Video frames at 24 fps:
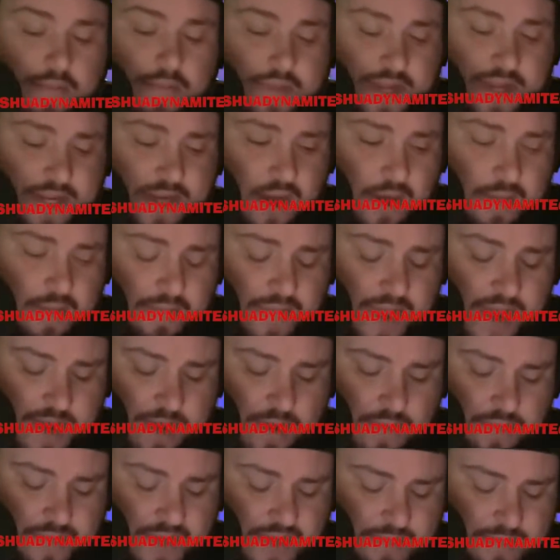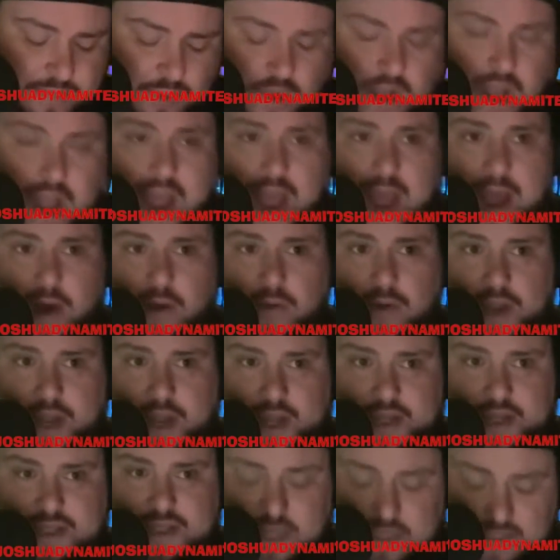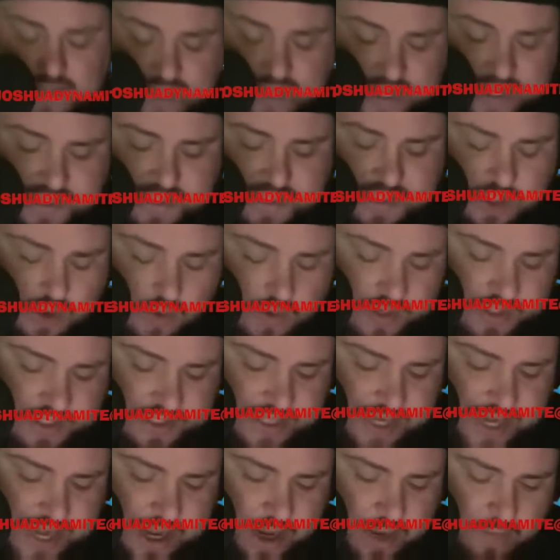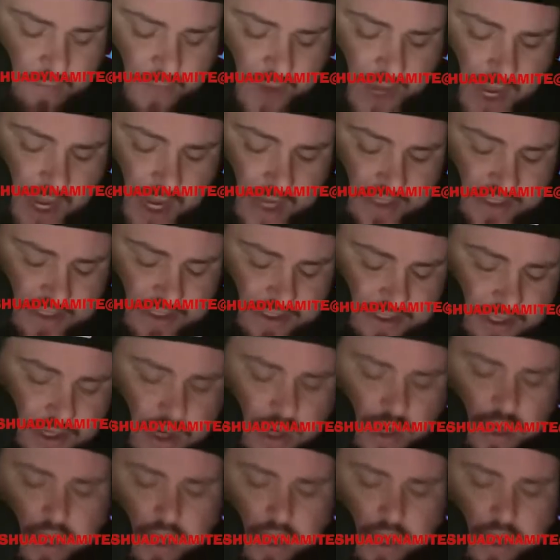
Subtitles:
become better people? How is this going to help us